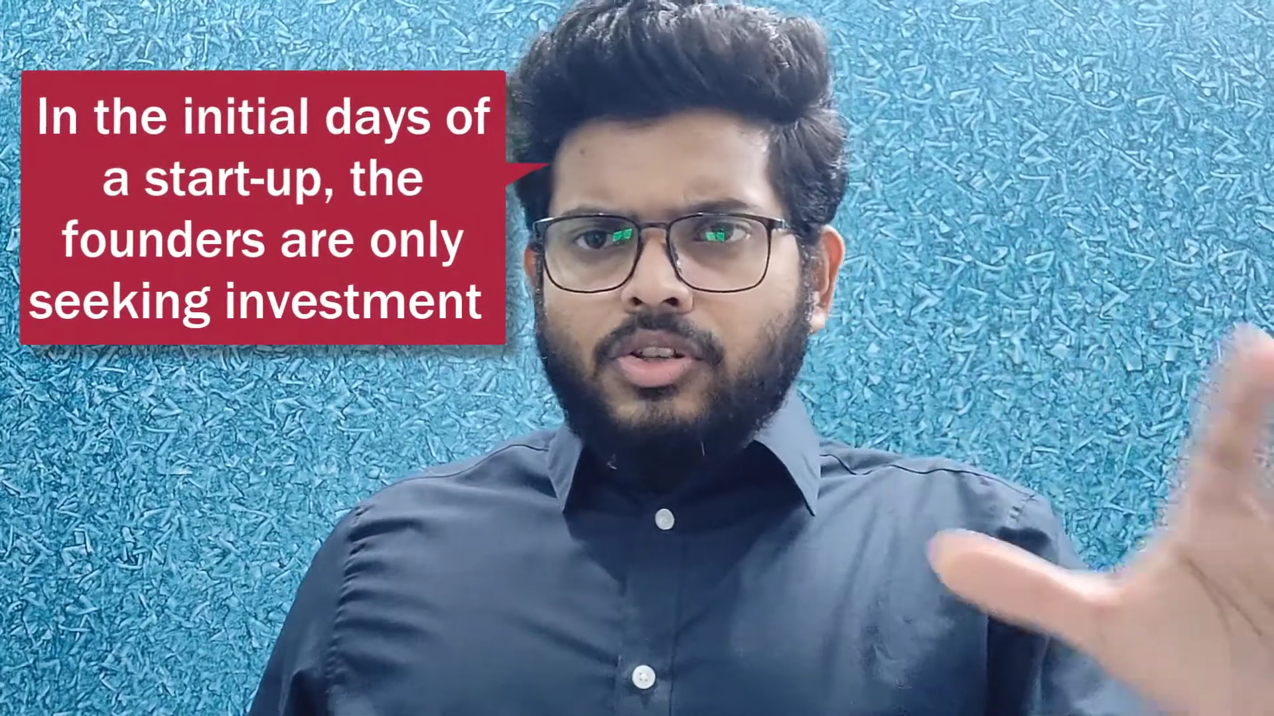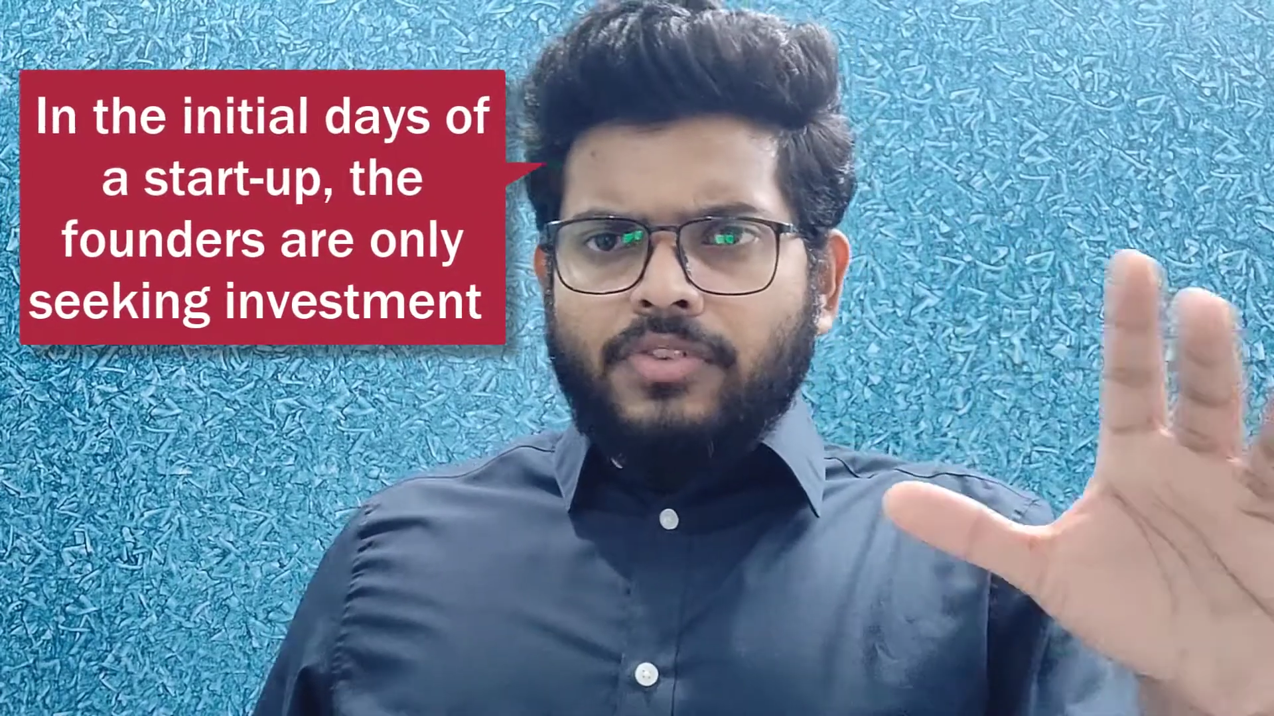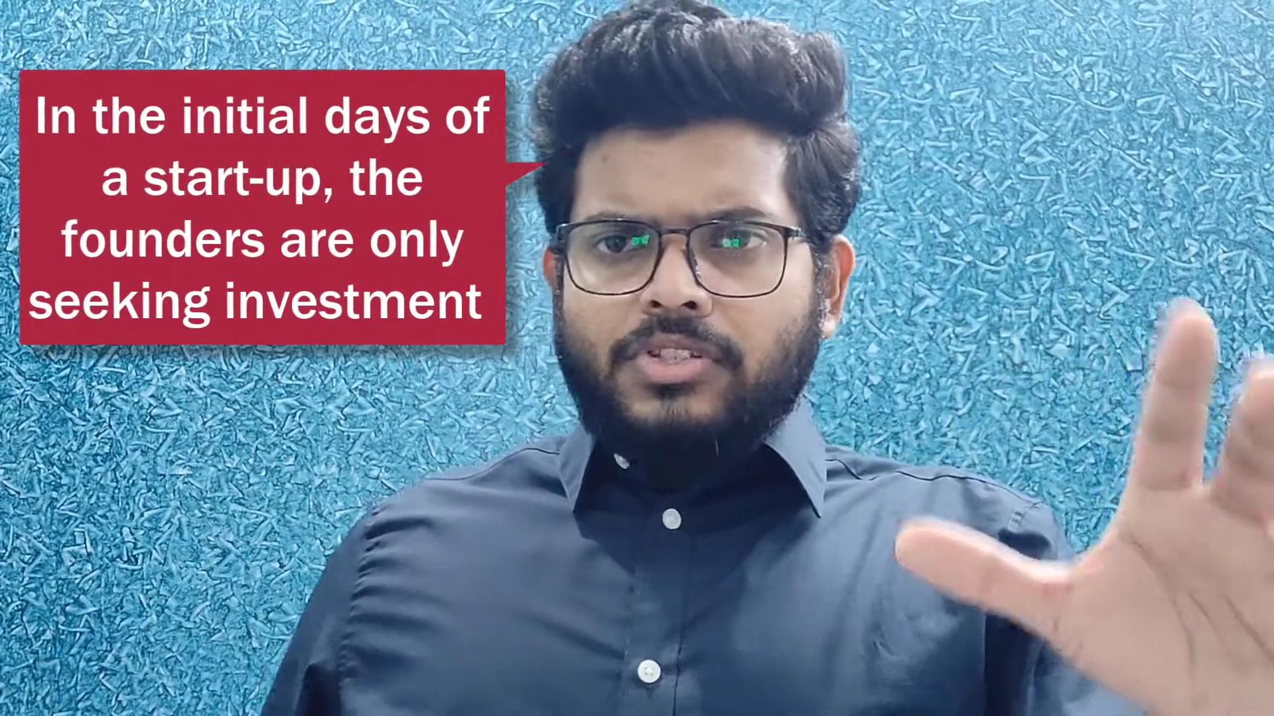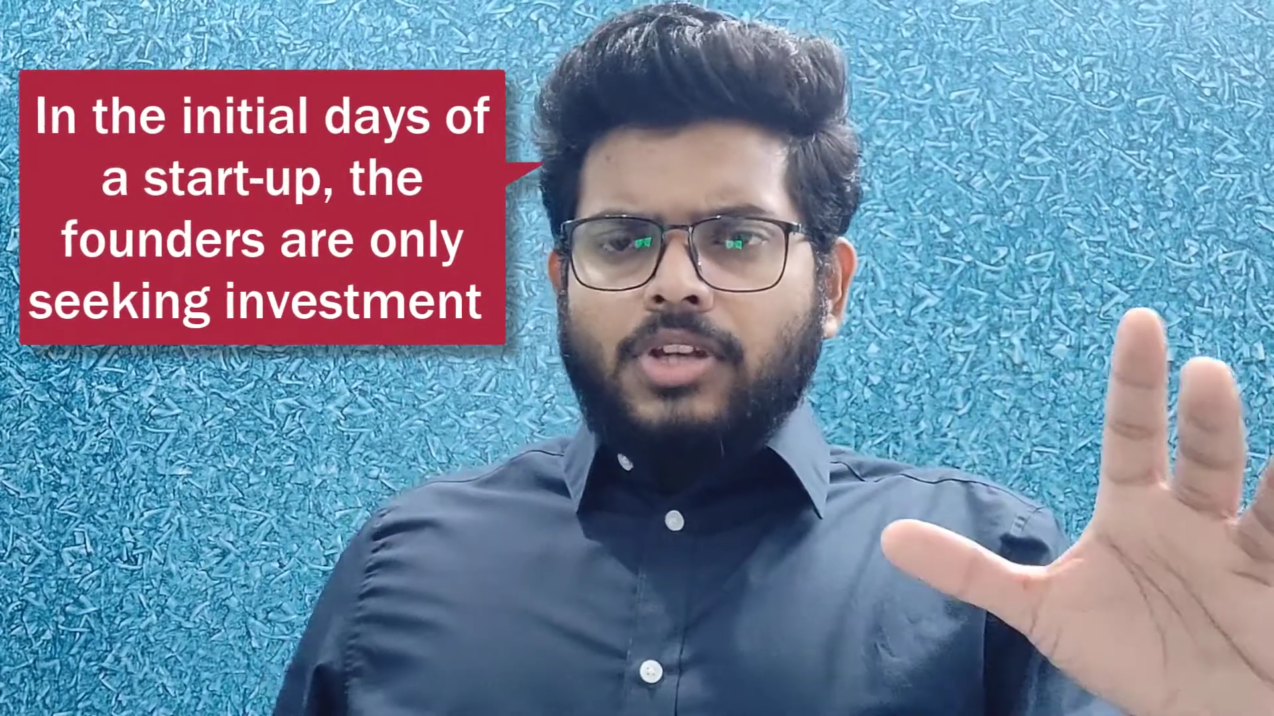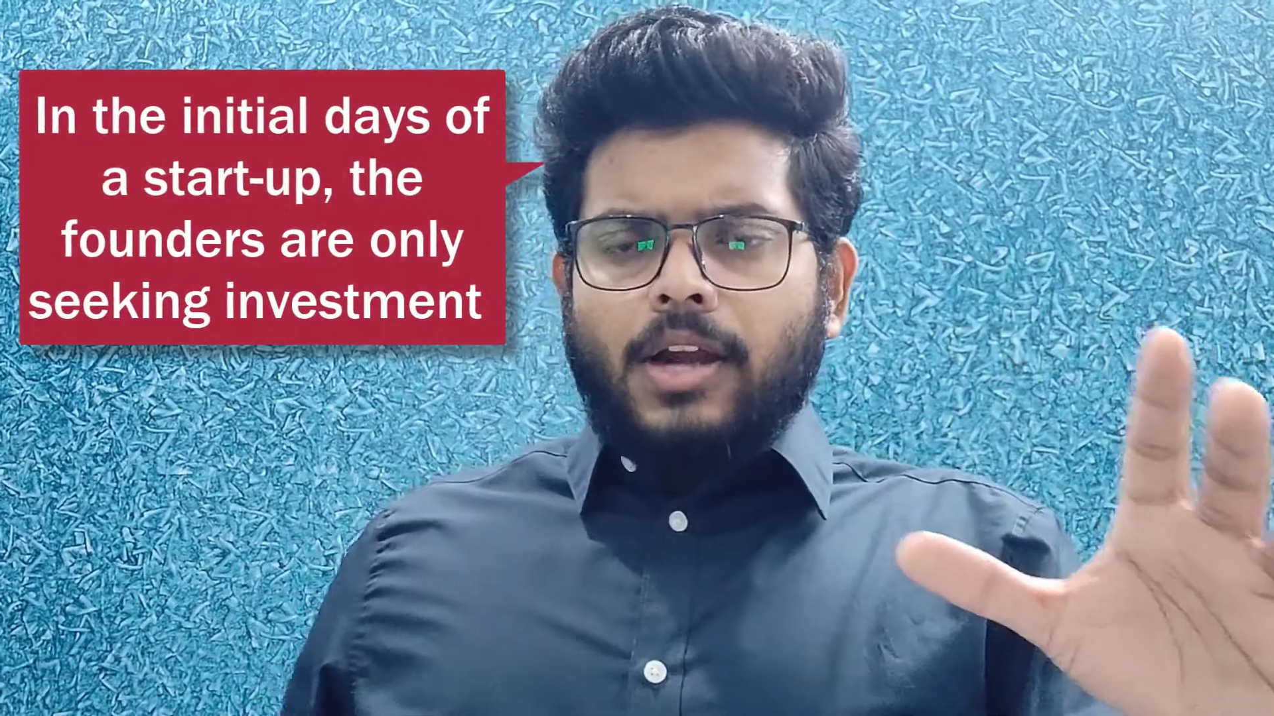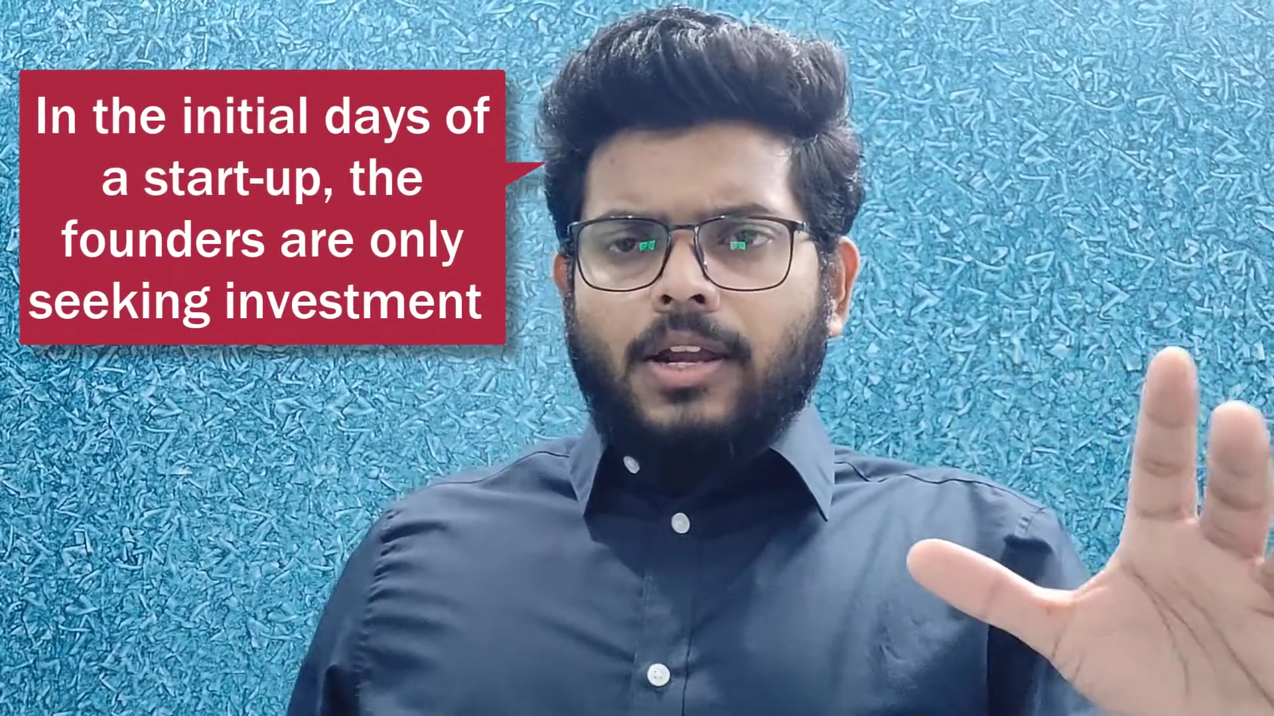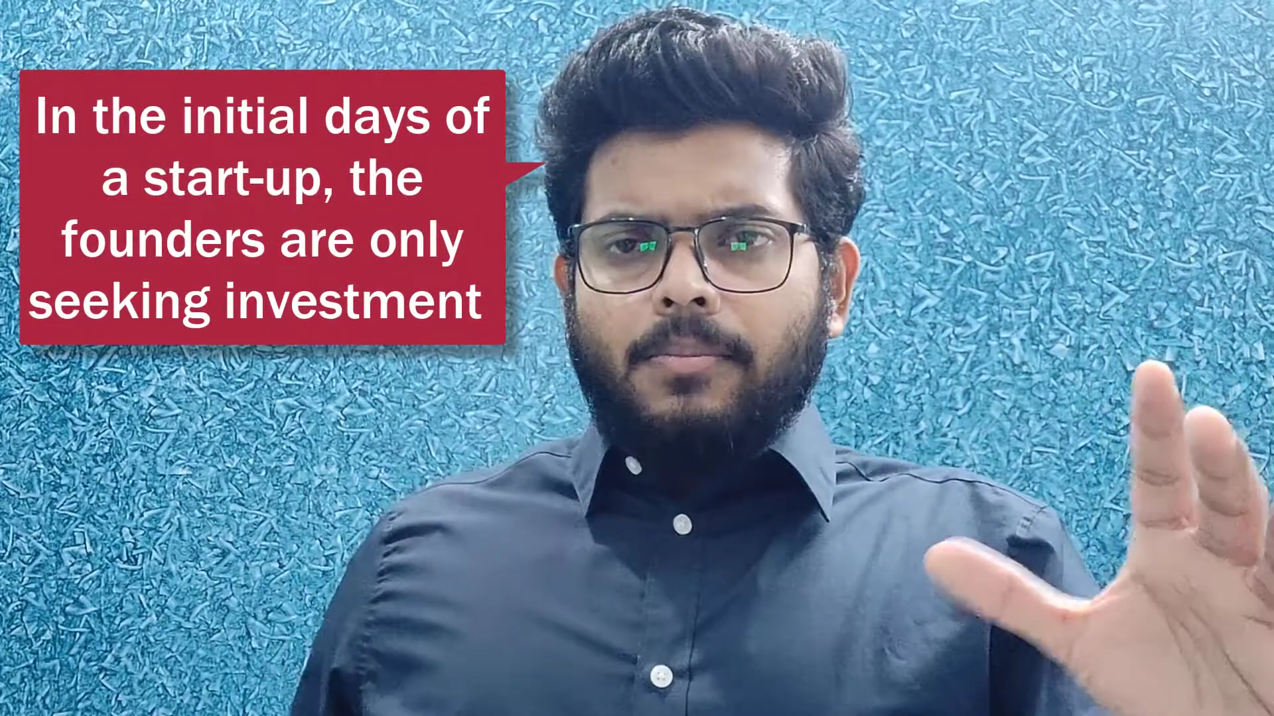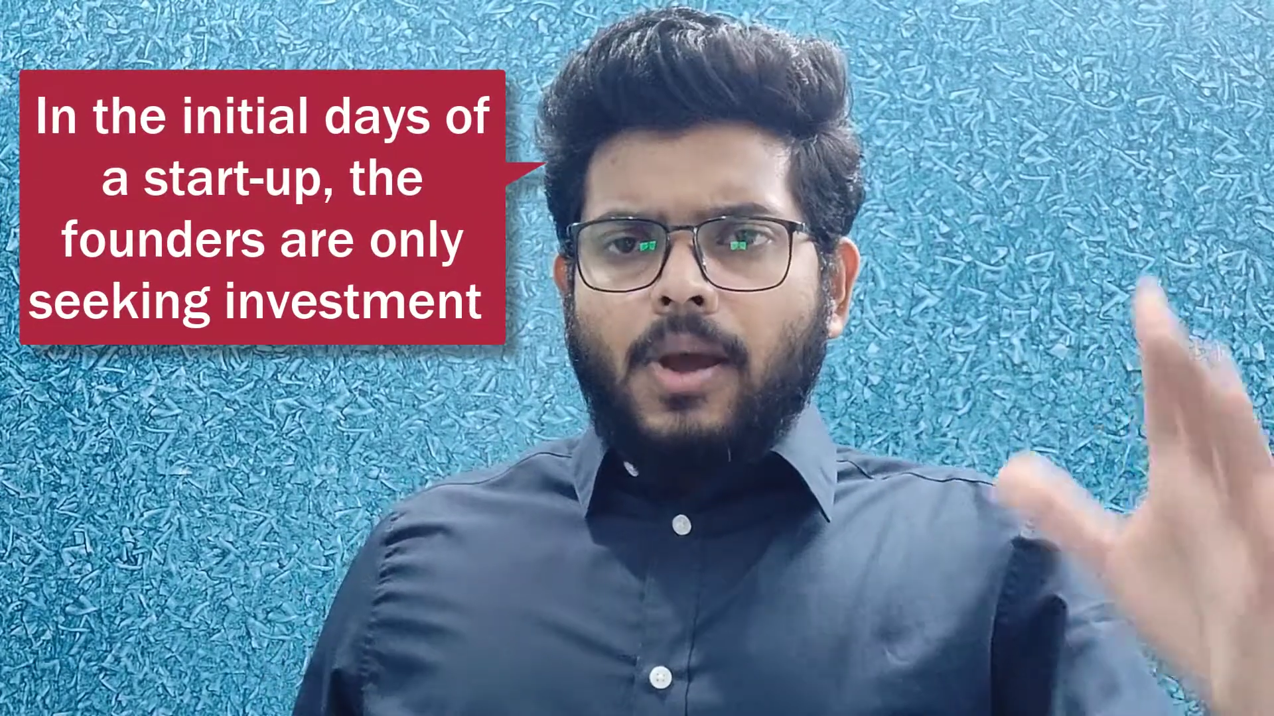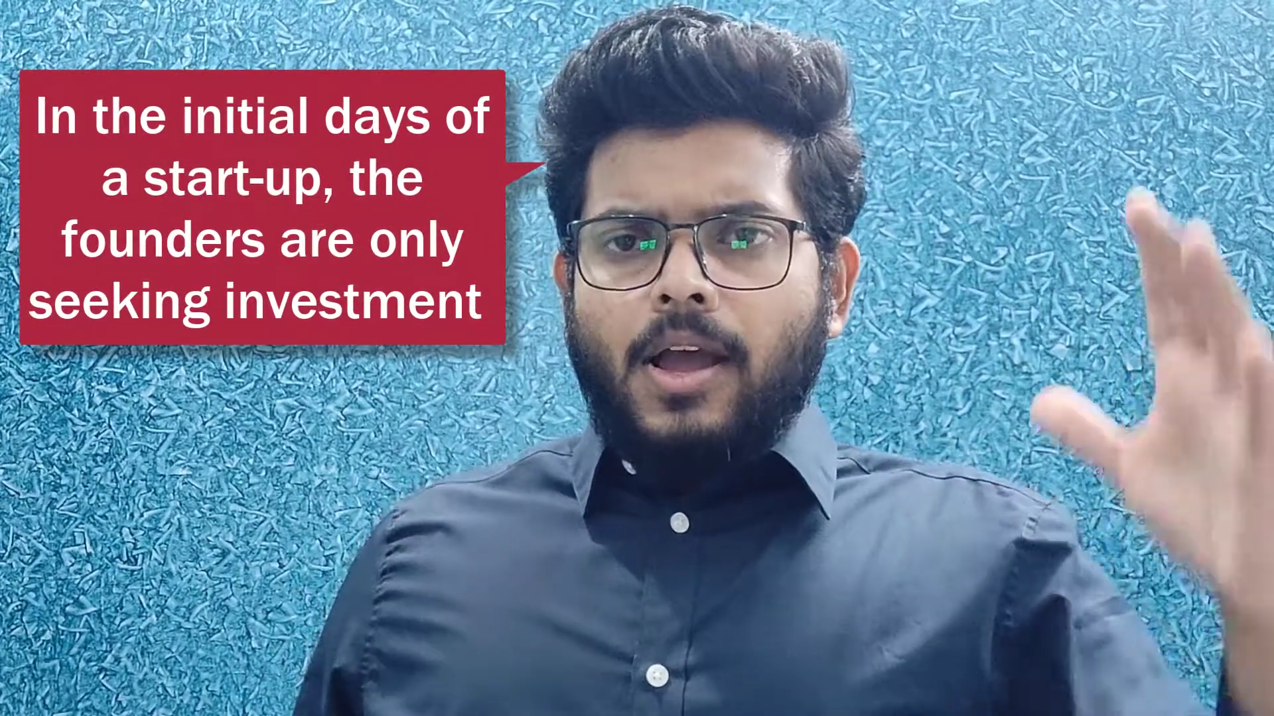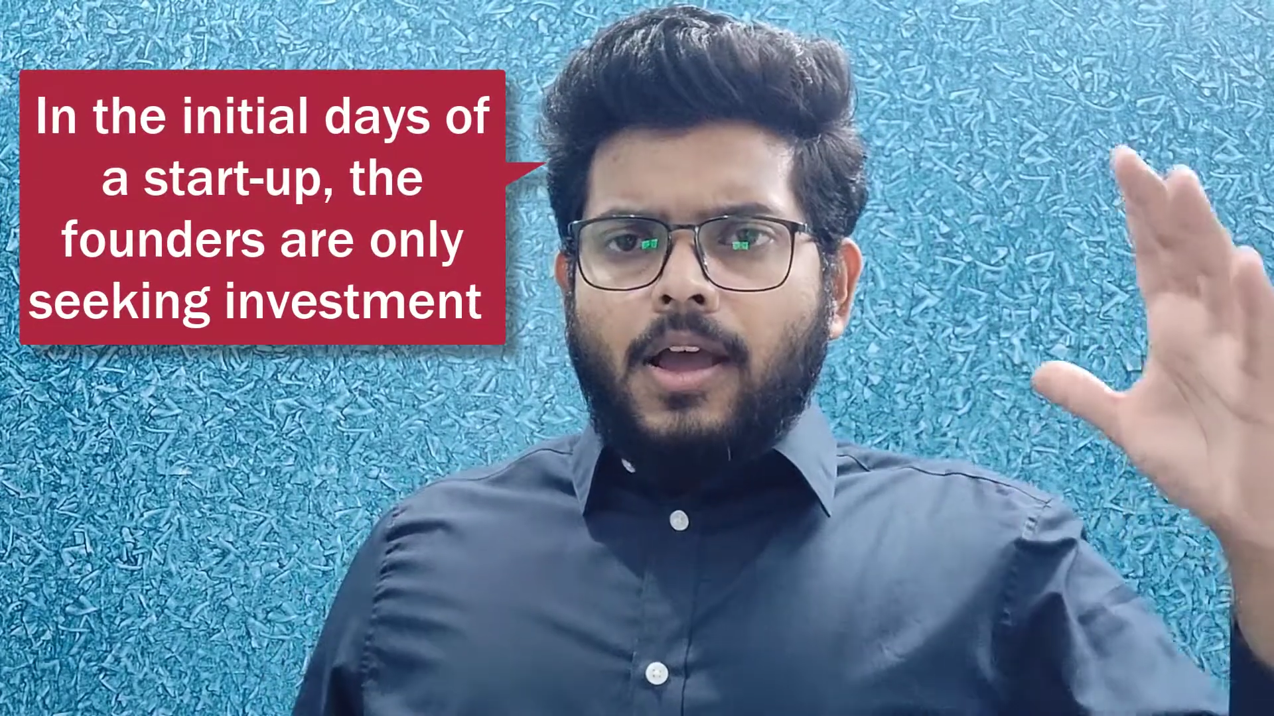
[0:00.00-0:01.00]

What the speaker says: of a startup,